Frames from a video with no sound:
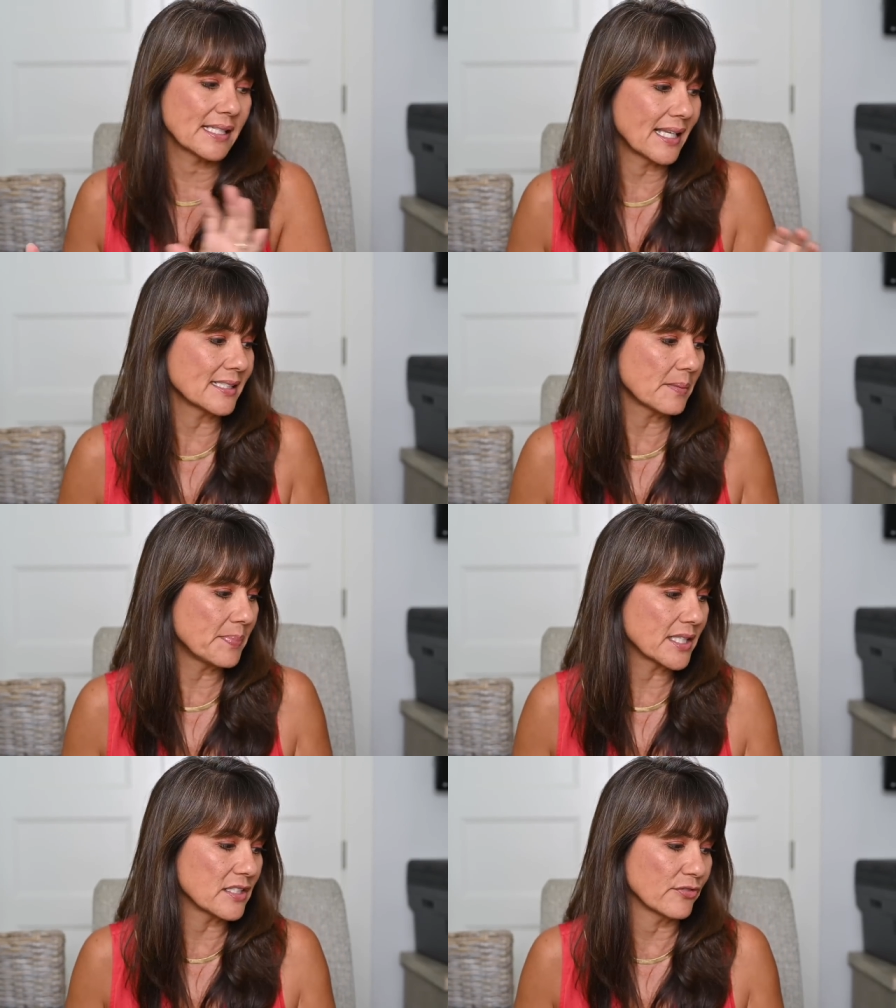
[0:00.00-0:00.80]
And that's the
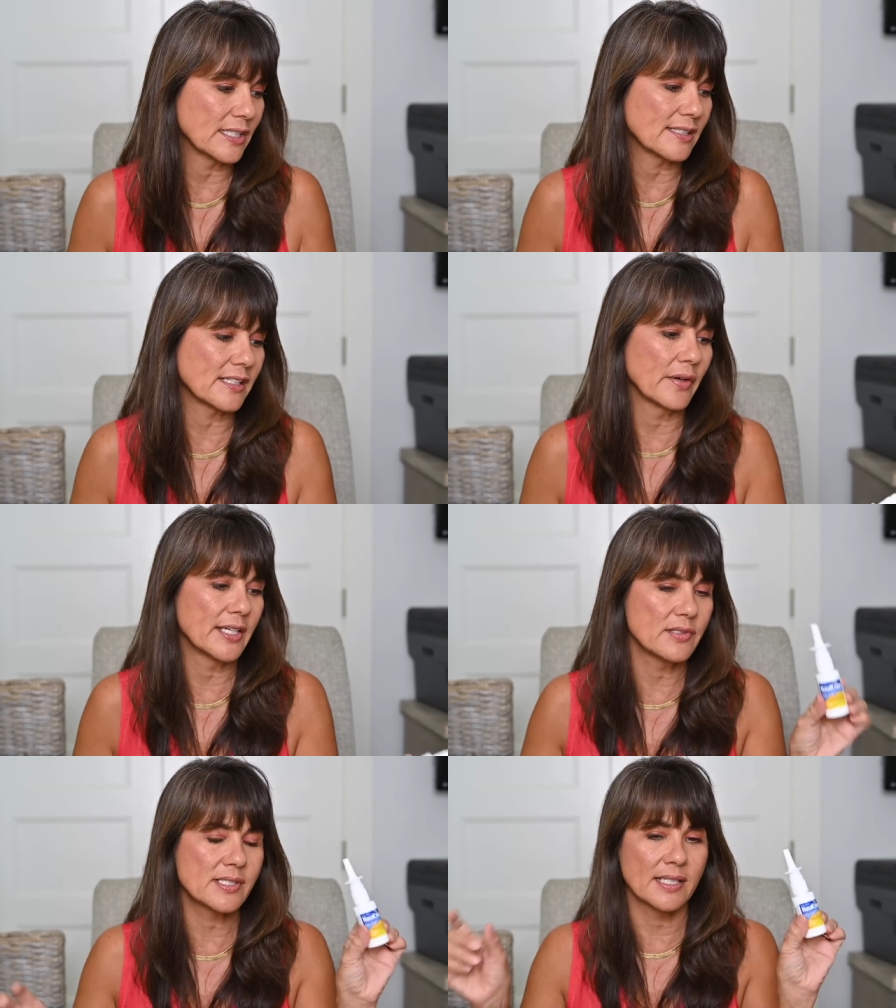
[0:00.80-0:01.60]
big difference. So I
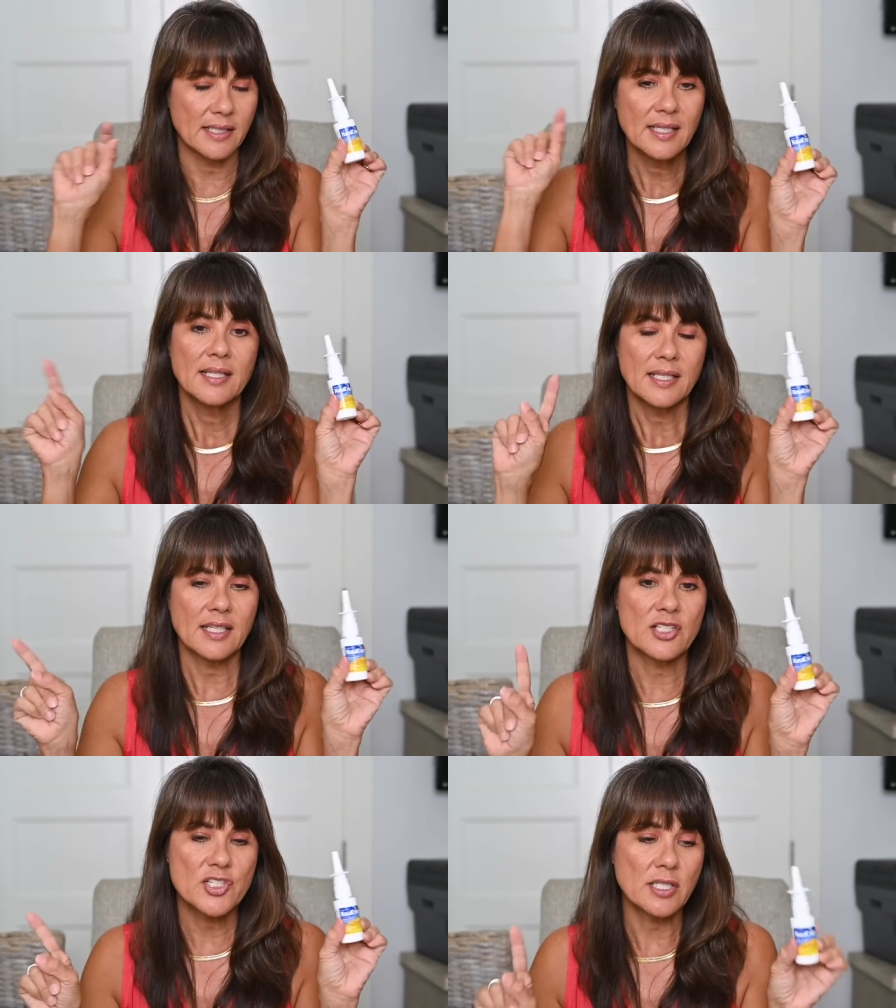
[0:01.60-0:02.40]
use it
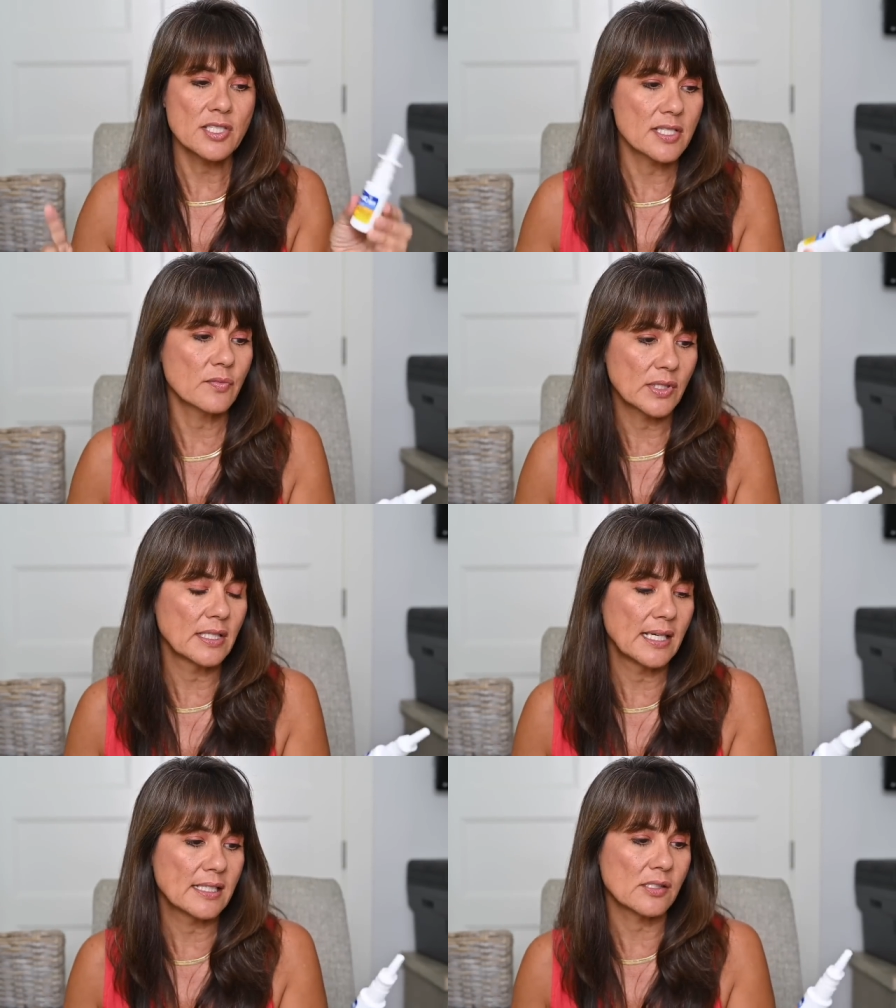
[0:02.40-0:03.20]
in conjunction with the
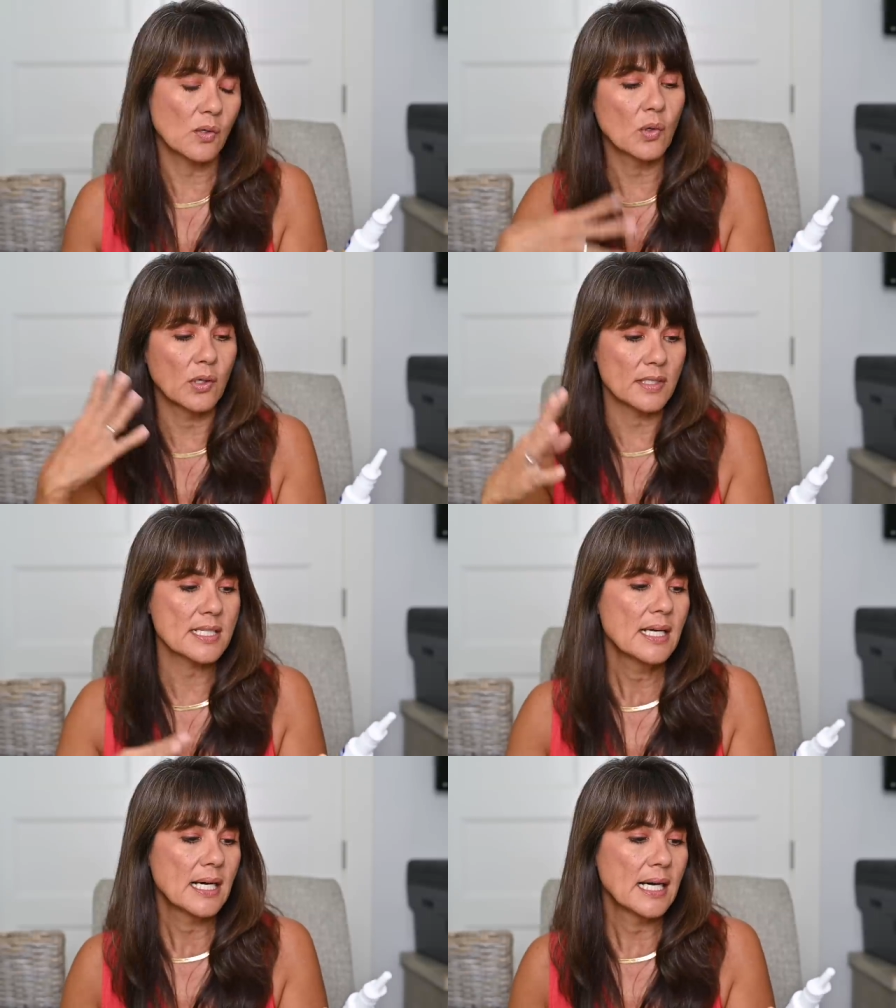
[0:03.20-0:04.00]
NasalCort,
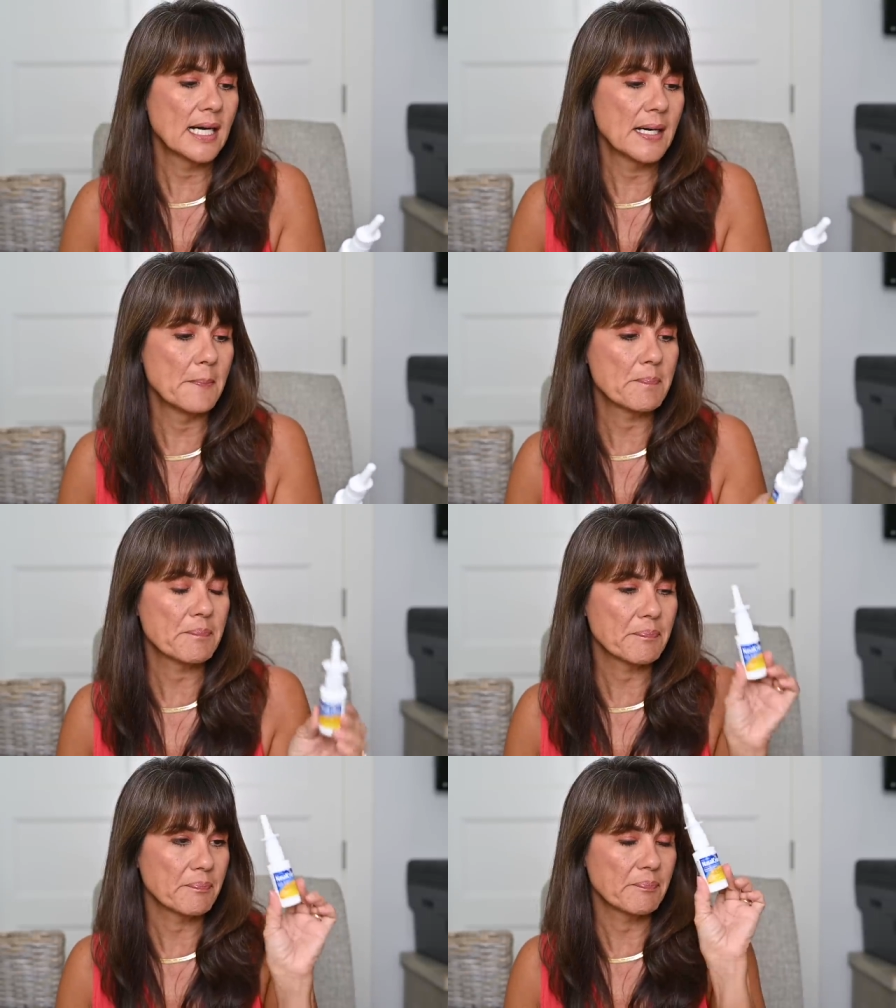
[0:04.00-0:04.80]
um,
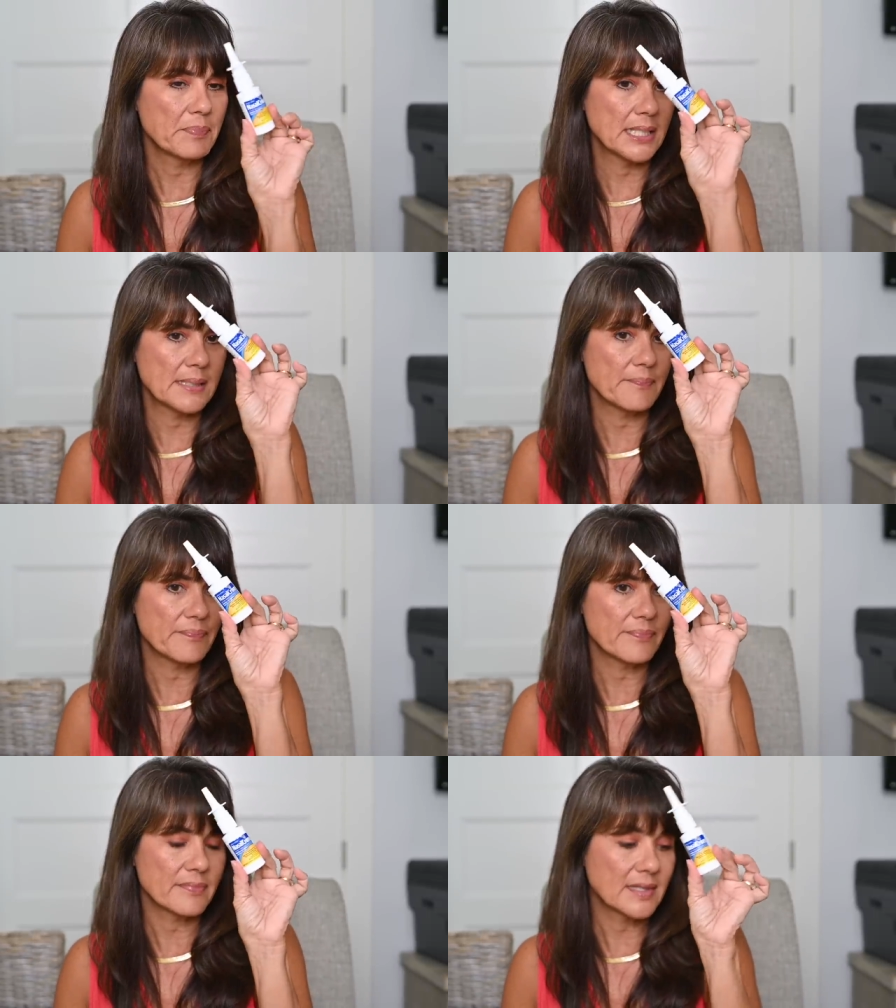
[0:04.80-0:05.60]
but
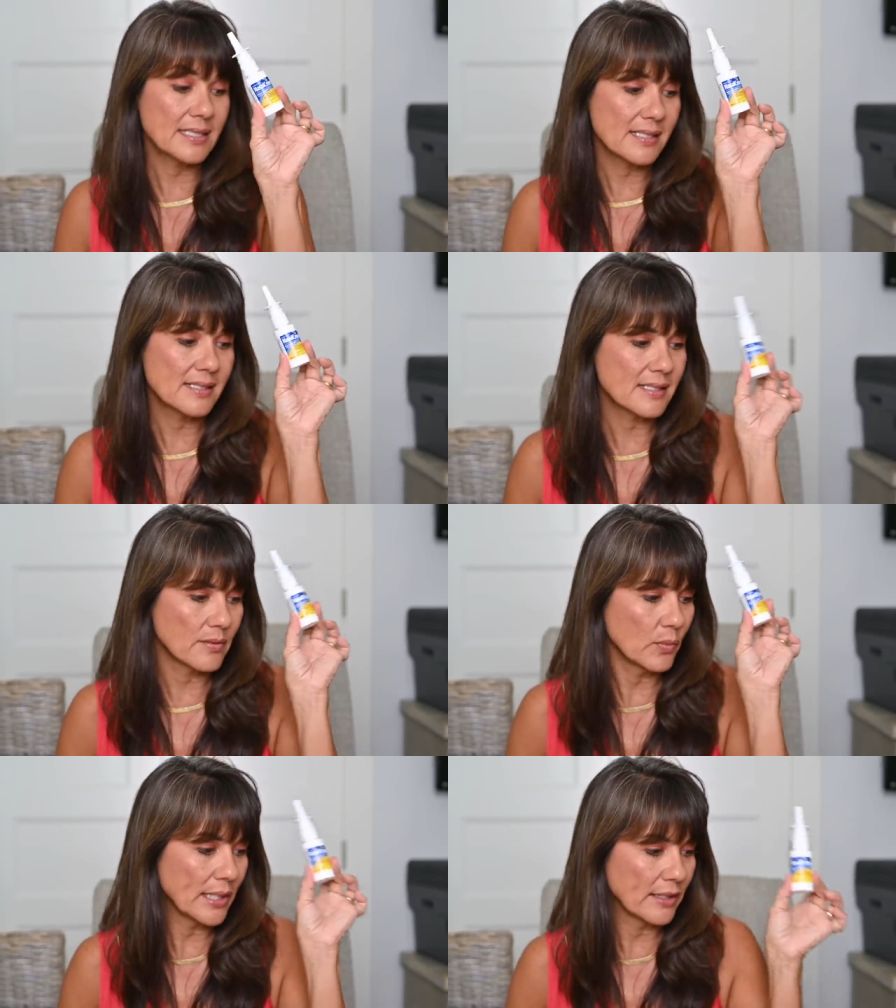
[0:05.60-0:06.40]
this is
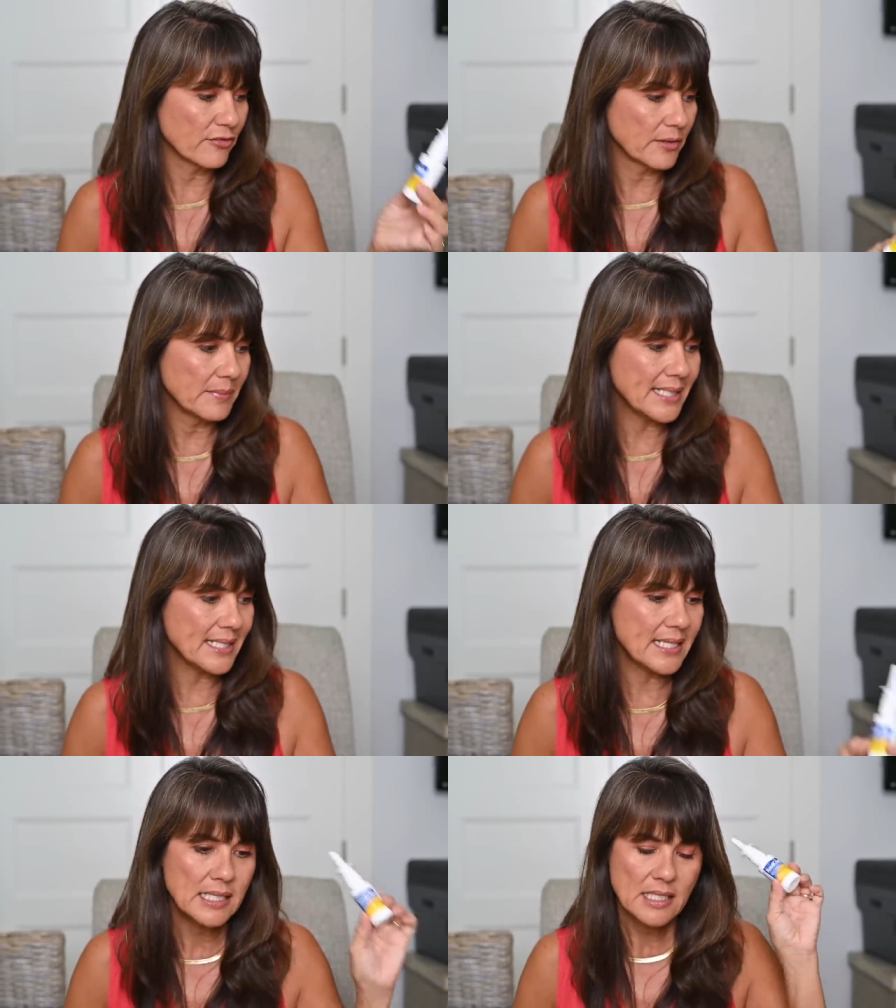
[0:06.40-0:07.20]
the winner for
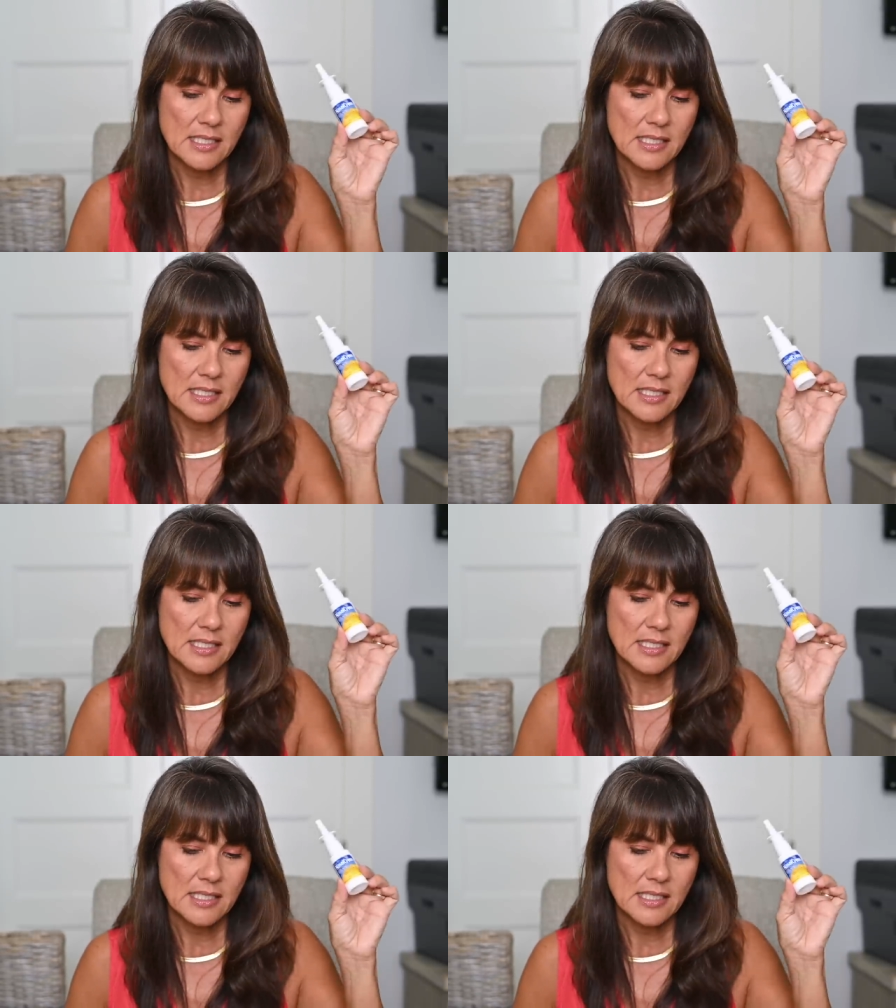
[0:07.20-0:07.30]
me.